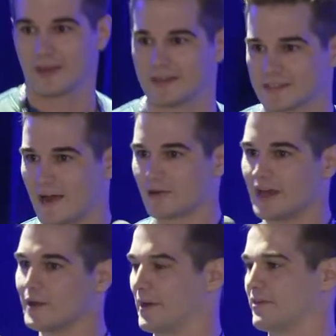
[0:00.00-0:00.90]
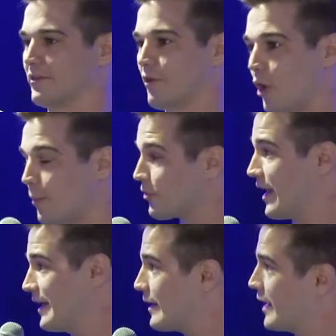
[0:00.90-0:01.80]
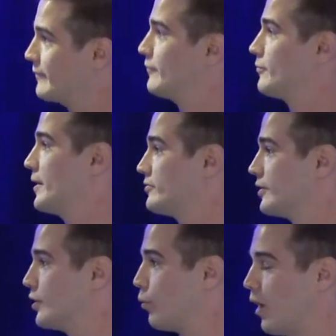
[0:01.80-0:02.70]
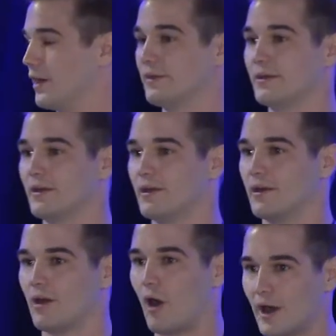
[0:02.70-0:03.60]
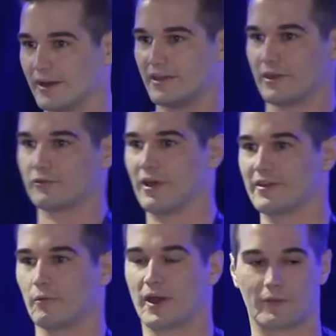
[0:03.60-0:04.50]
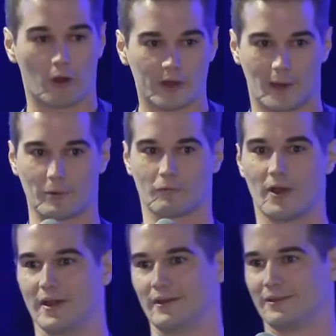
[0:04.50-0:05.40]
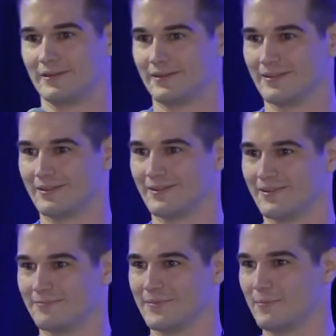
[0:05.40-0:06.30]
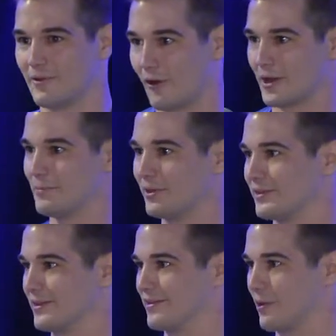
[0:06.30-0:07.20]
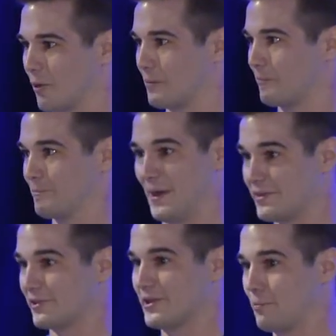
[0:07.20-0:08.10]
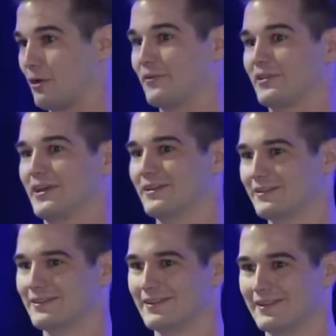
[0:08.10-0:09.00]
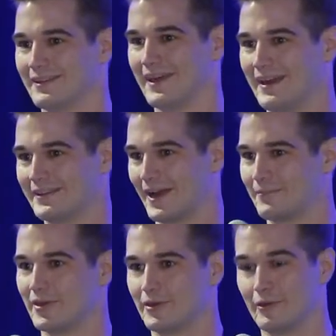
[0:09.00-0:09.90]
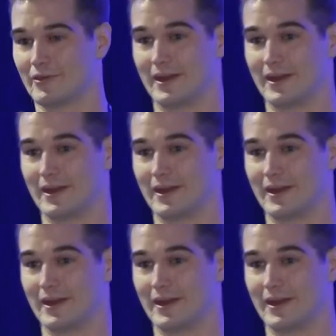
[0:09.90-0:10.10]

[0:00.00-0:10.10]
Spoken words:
entire databases, almost any kind of information that you want on a decentralized network. And they're already up and running. People have already built these. They work basically perfectly. Anytime that you use an